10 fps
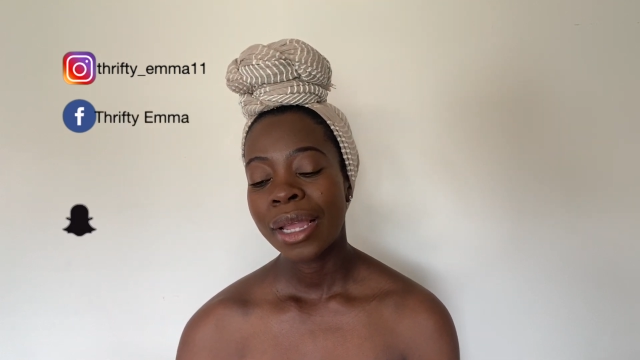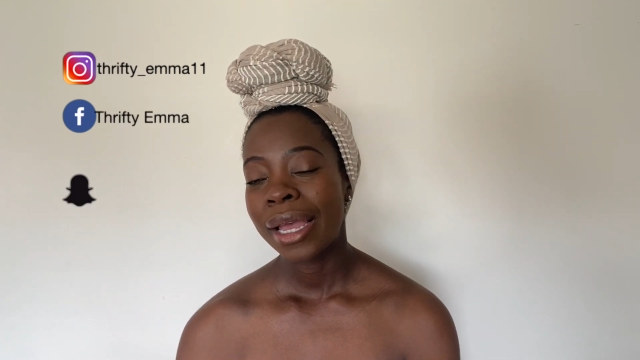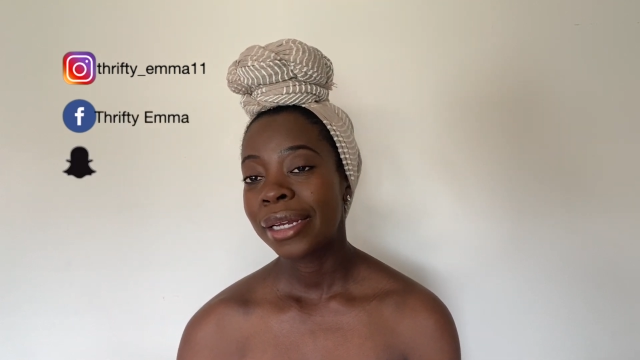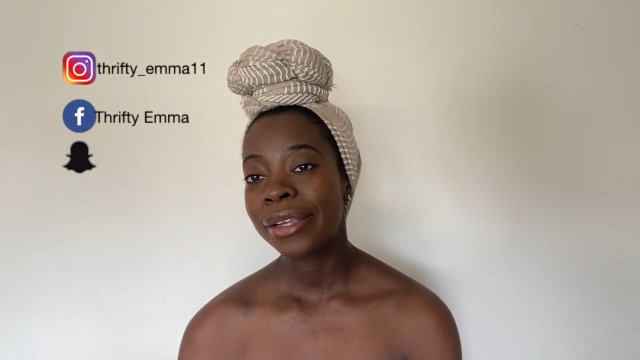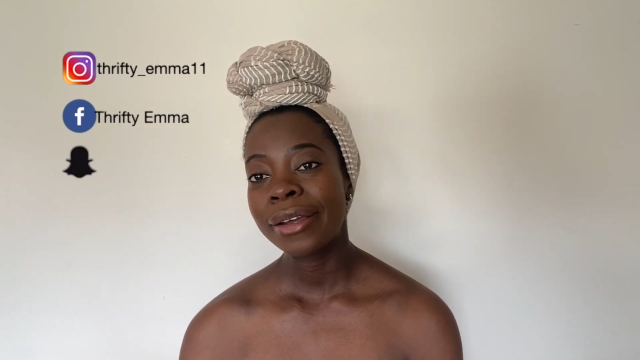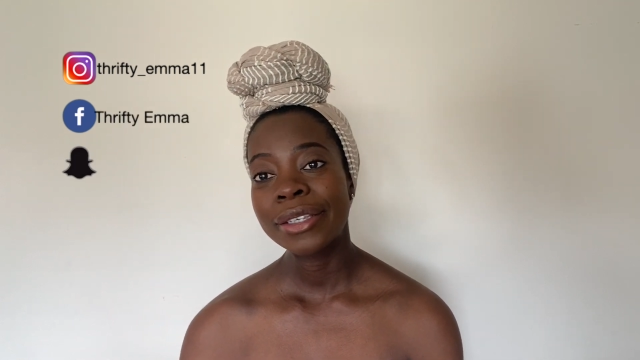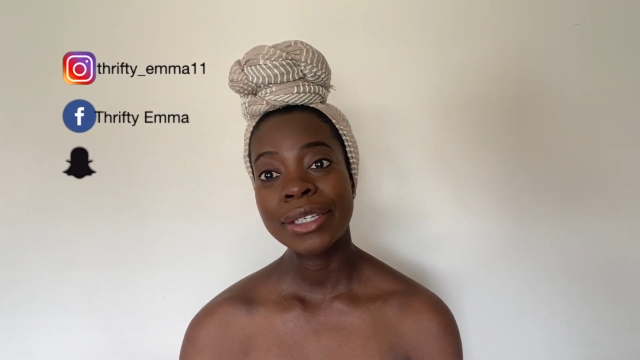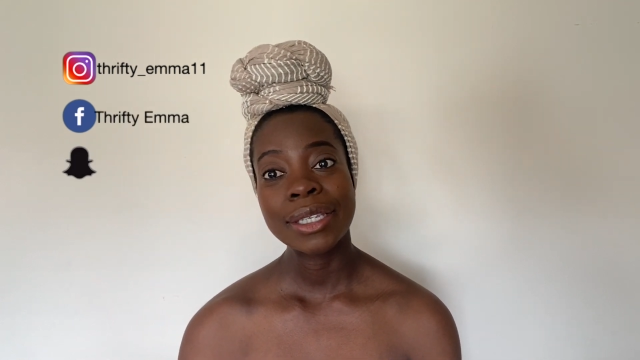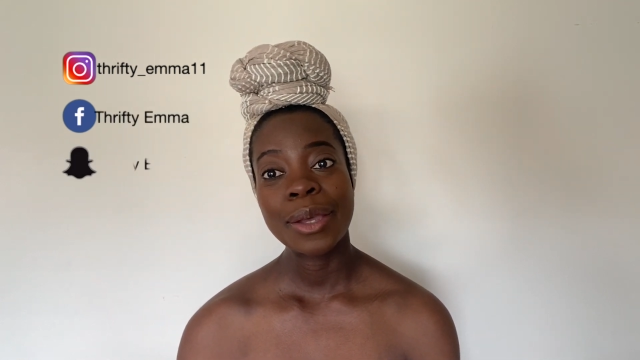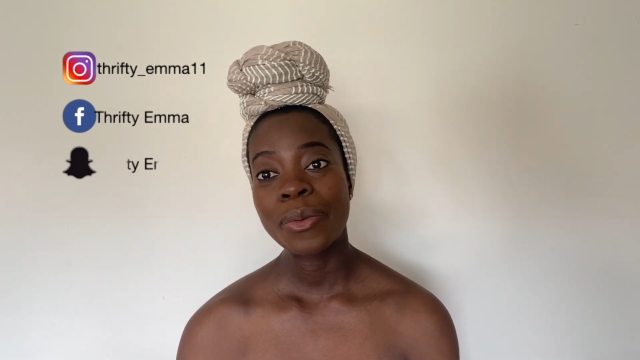yeah, I
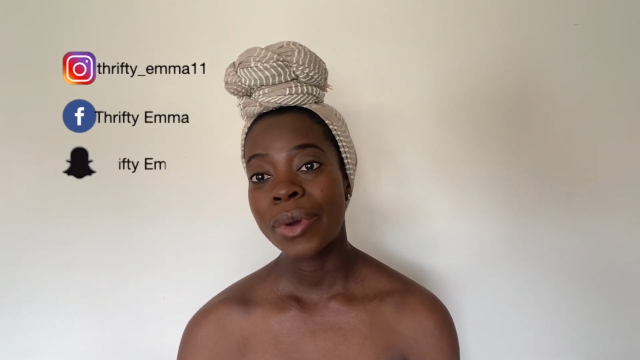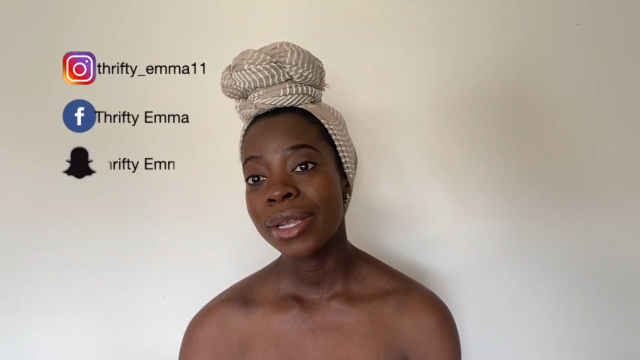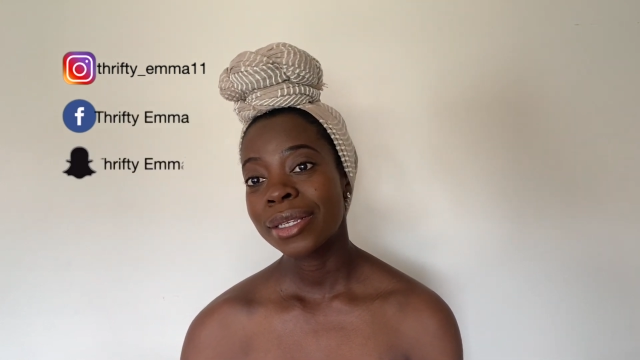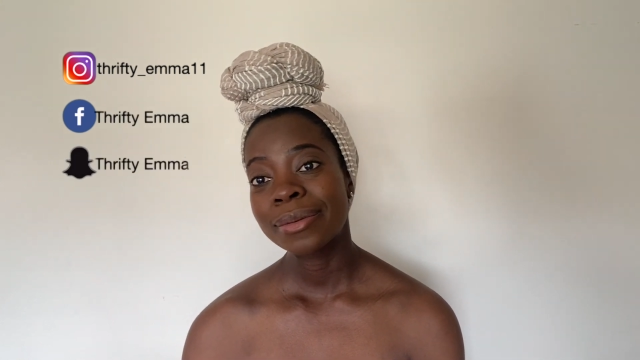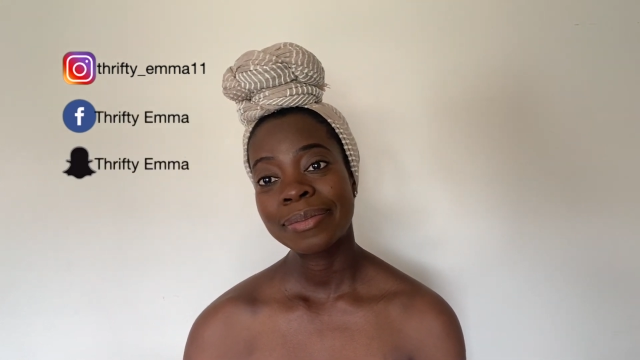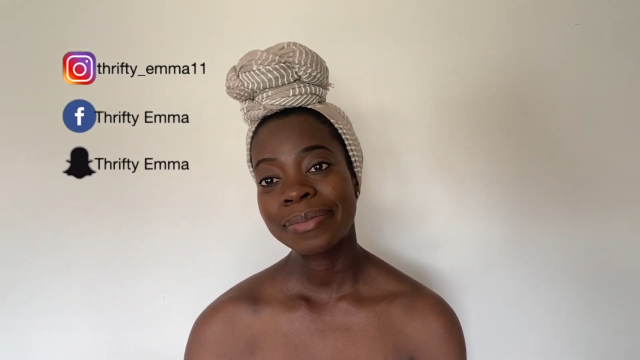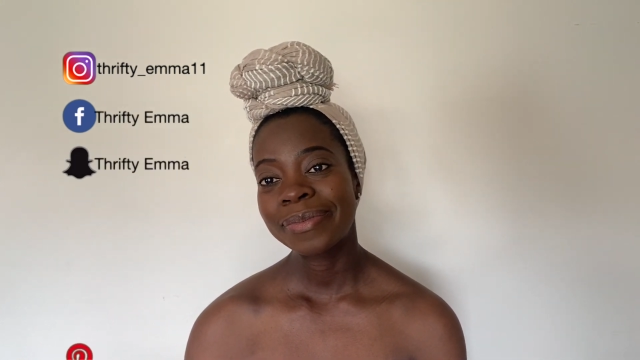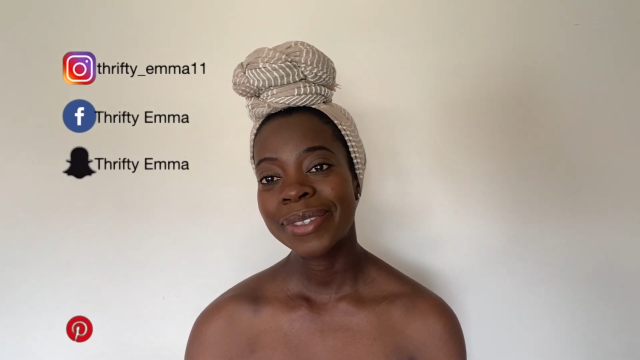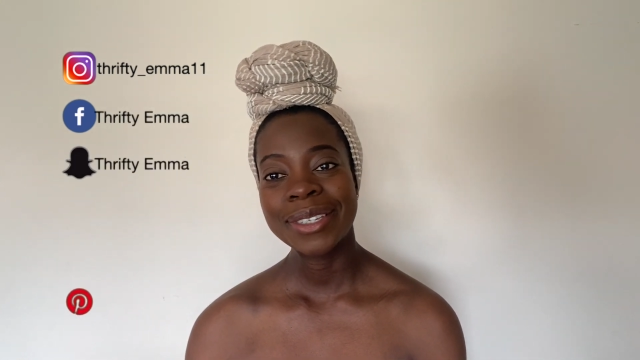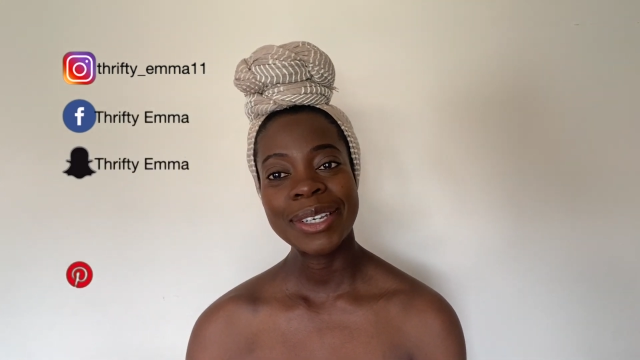just can't wait
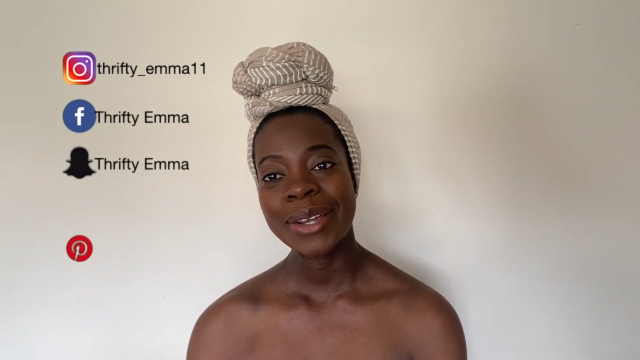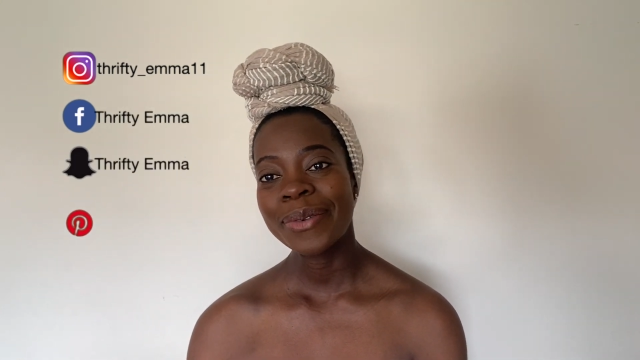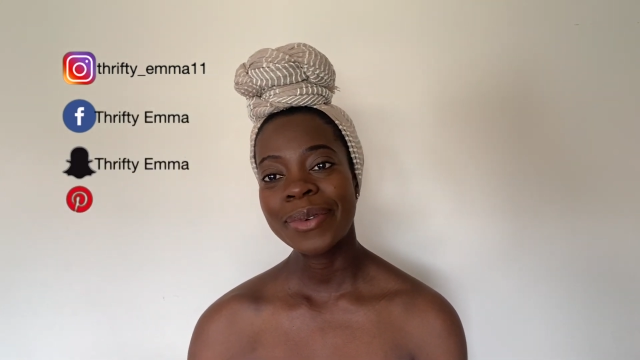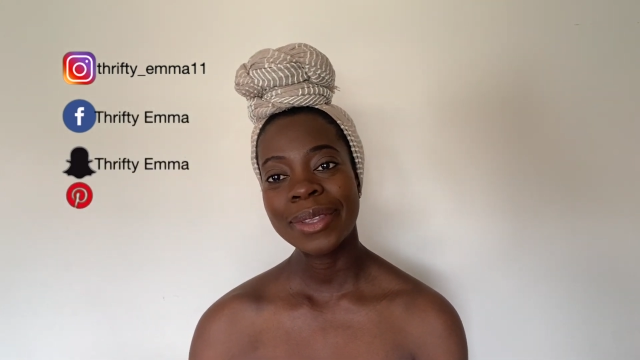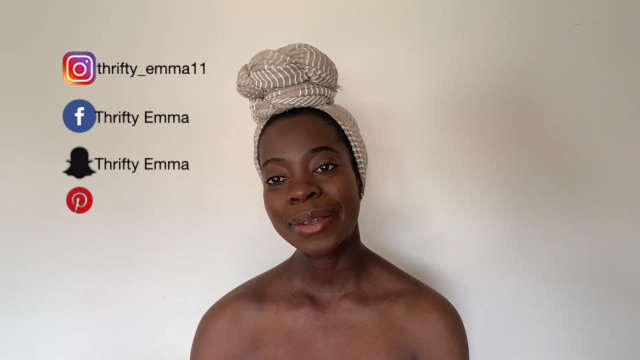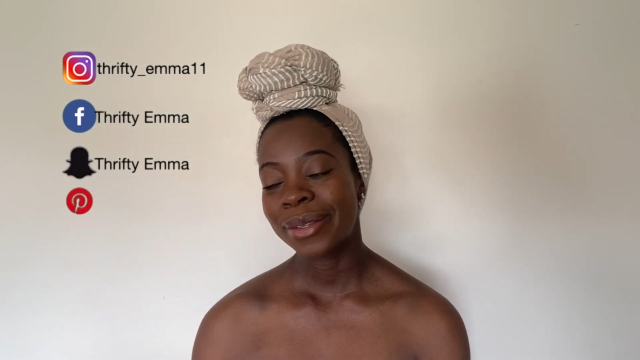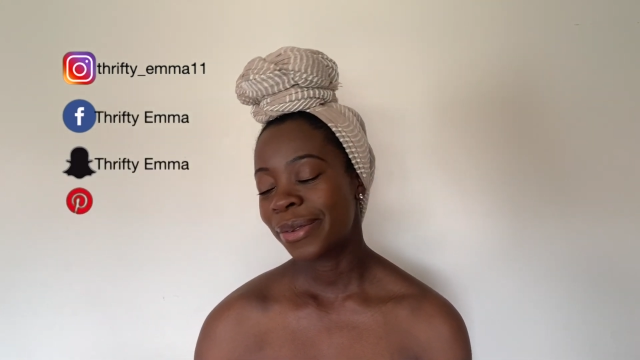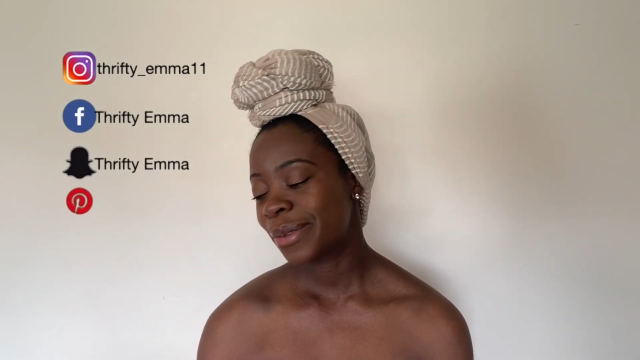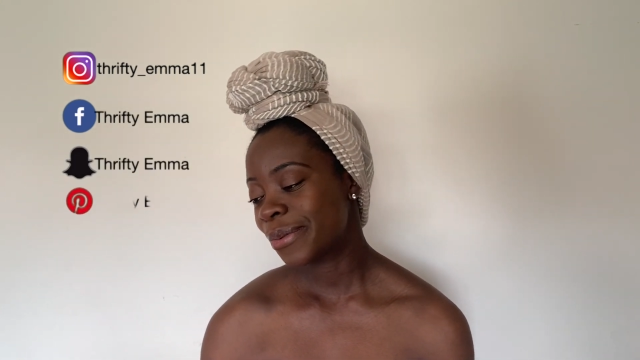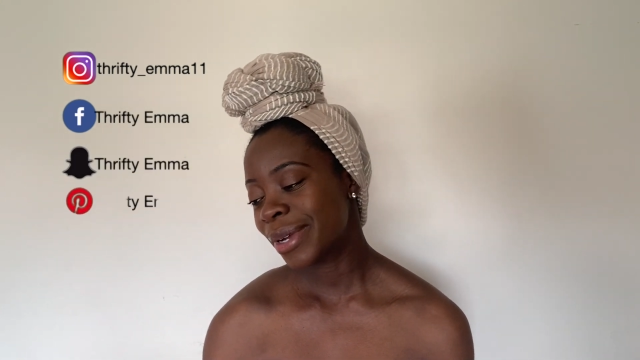to share with the
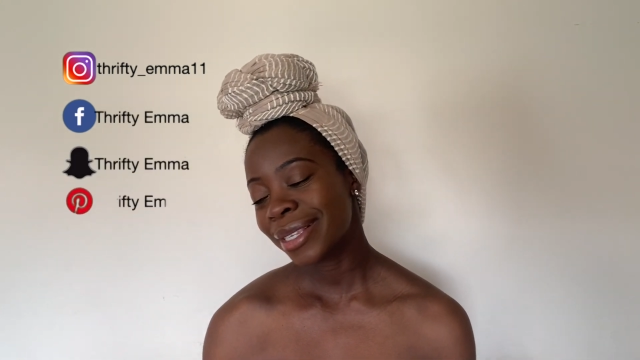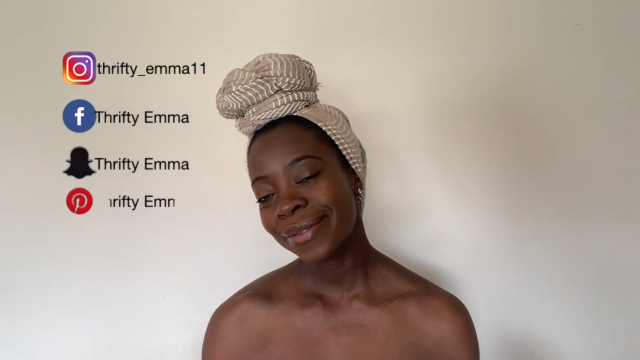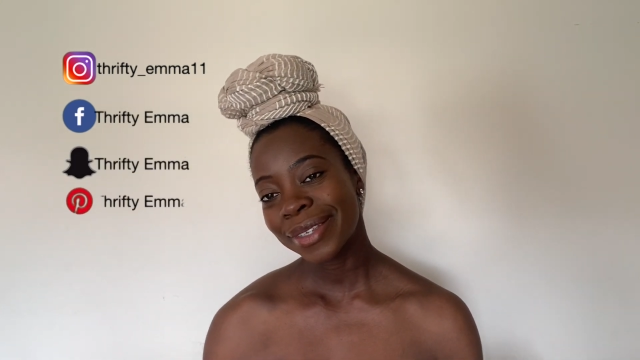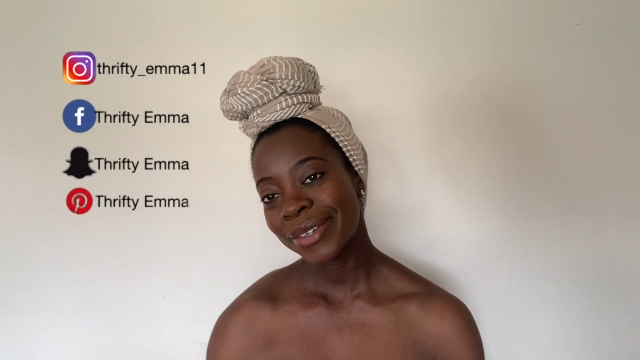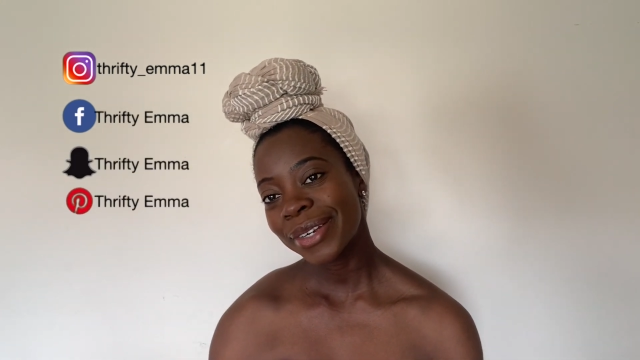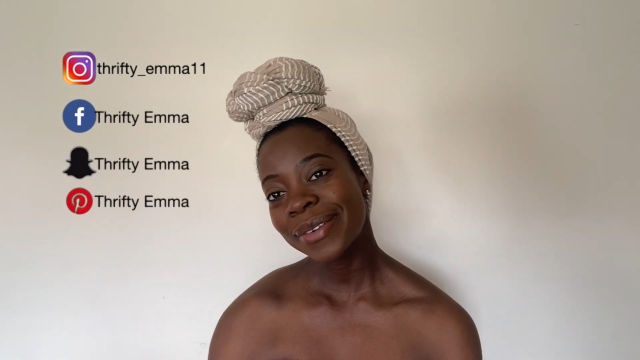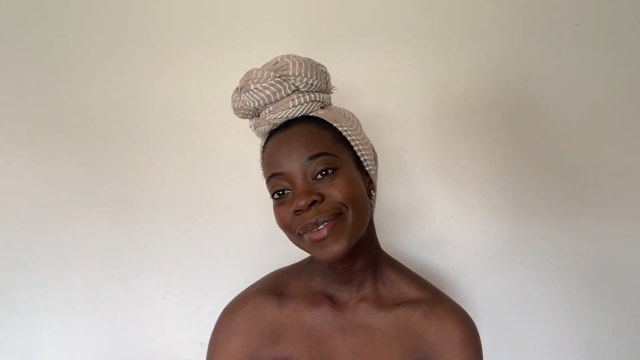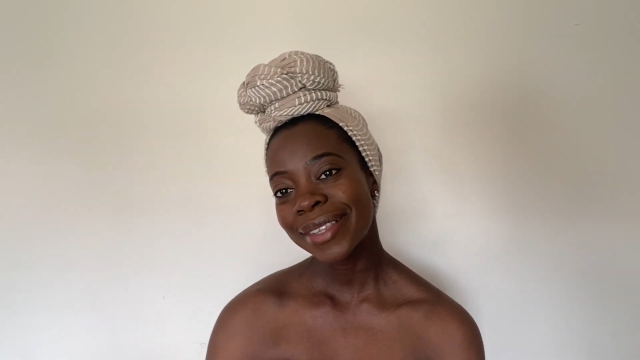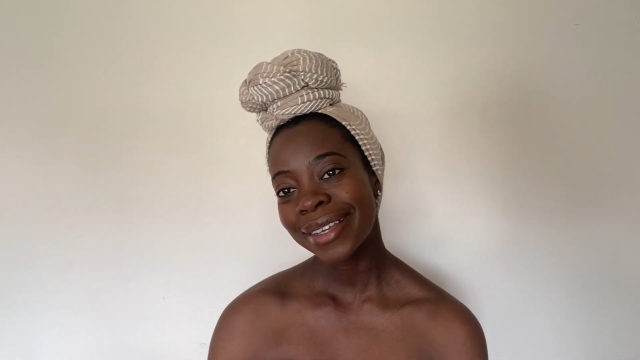rest of the journey with you